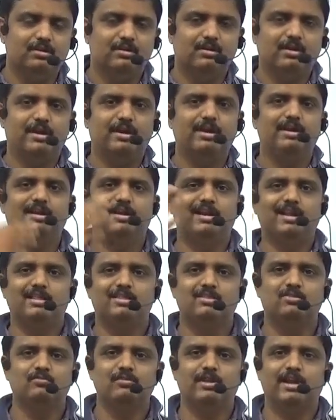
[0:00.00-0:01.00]
In
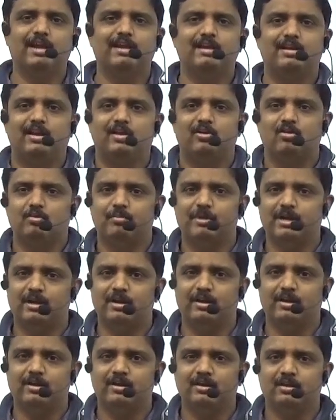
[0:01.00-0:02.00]
10th we had
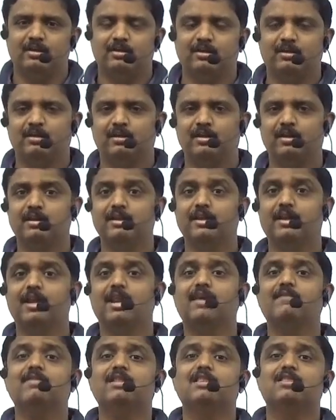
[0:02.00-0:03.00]
trigonometry. In
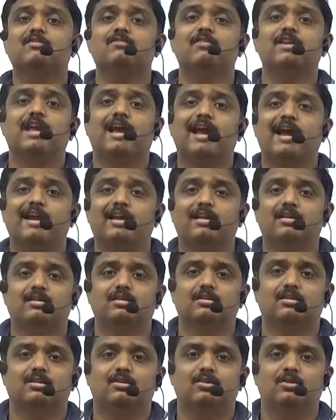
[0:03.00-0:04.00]
11th we had
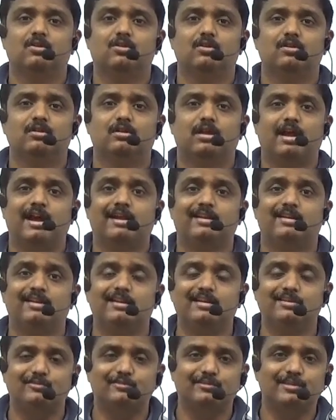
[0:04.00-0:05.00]
at
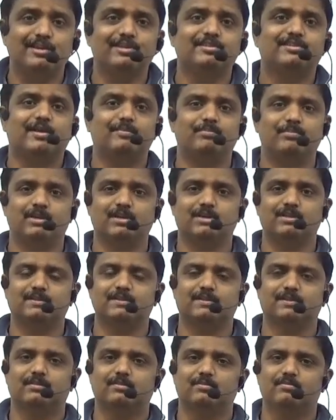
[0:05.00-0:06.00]
least 3
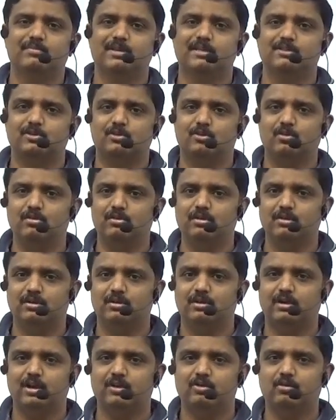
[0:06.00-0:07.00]
chapters based on
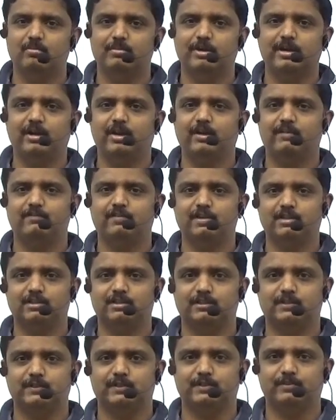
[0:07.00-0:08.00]
trigonometric
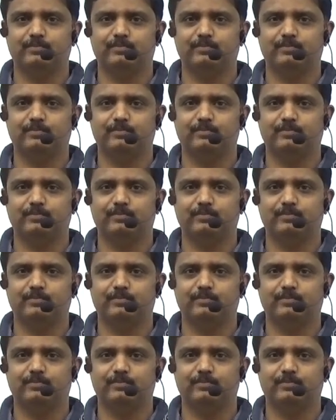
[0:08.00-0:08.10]
functions.